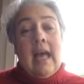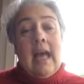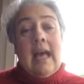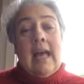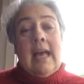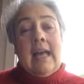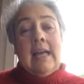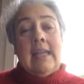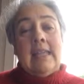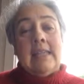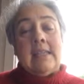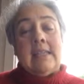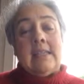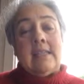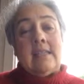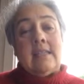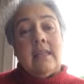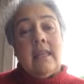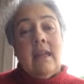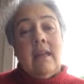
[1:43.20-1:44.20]

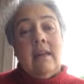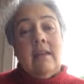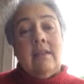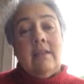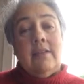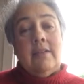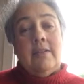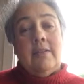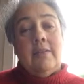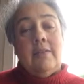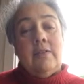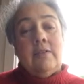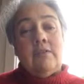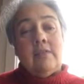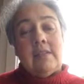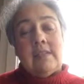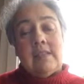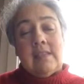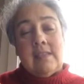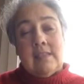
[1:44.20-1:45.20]
and there
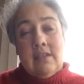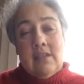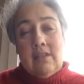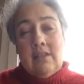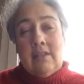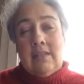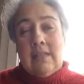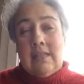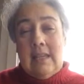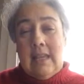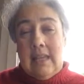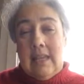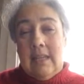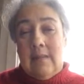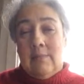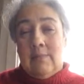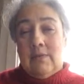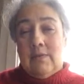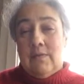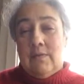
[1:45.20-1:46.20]
are certain
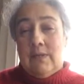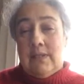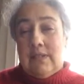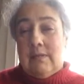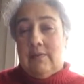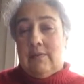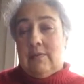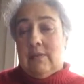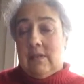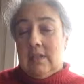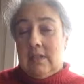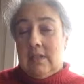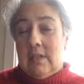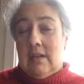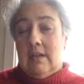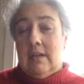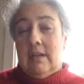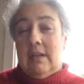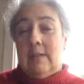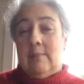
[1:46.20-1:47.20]
names for different
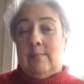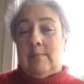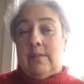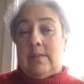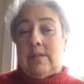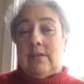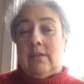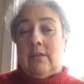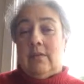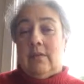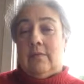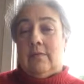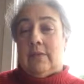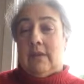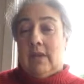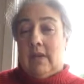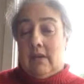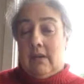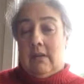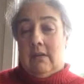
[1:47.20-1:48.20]
types of
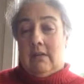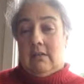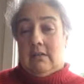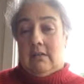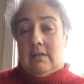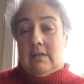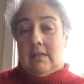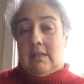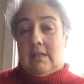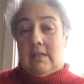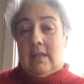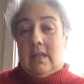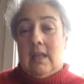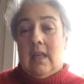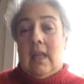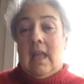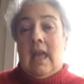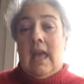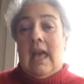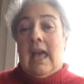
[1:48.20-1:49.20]
cards,
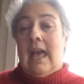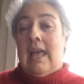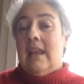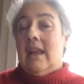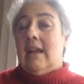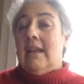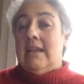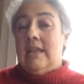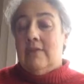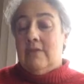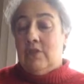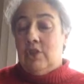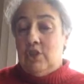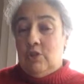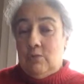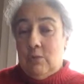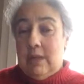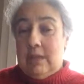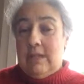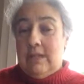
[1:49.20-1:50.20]
and I never
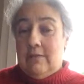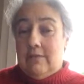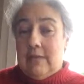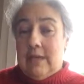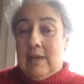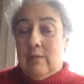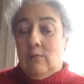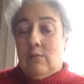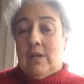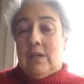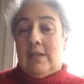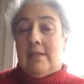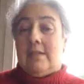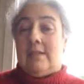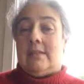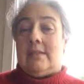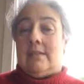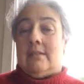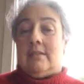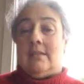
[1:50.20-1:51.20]
knew any of that when I
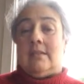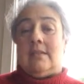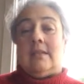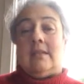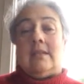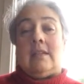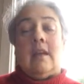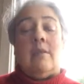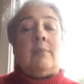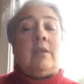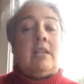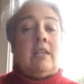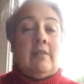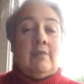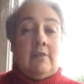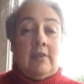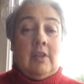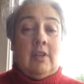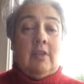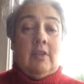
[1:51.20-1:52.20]
started. I mean,
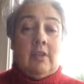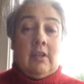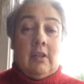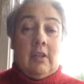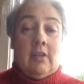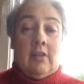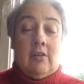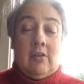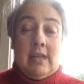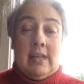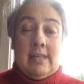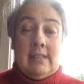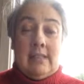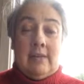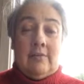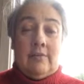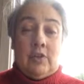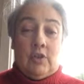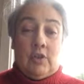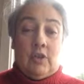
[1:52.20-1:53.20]
I've learned a lot as
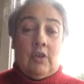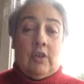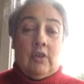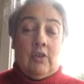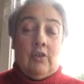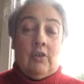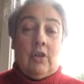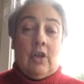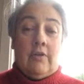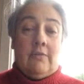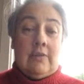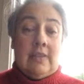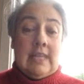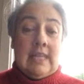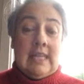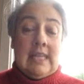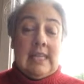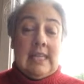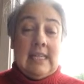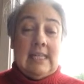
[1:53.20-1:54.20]
I've gone along over the
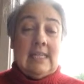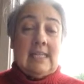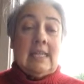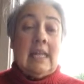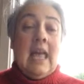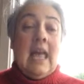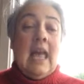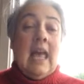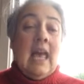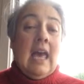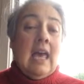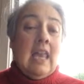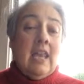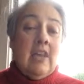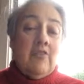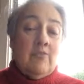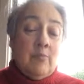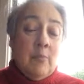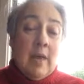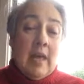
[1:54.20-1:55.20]
years, and
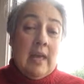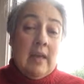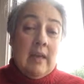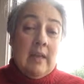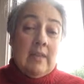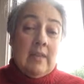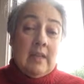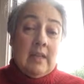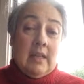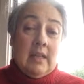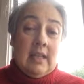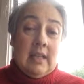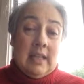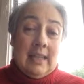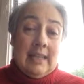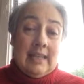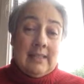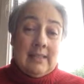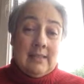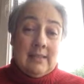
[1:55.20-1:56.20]
I've met other
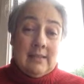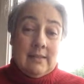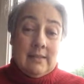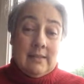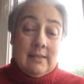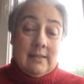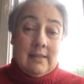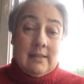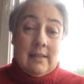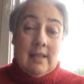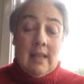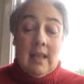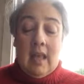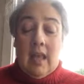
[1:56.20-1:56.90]
collectors.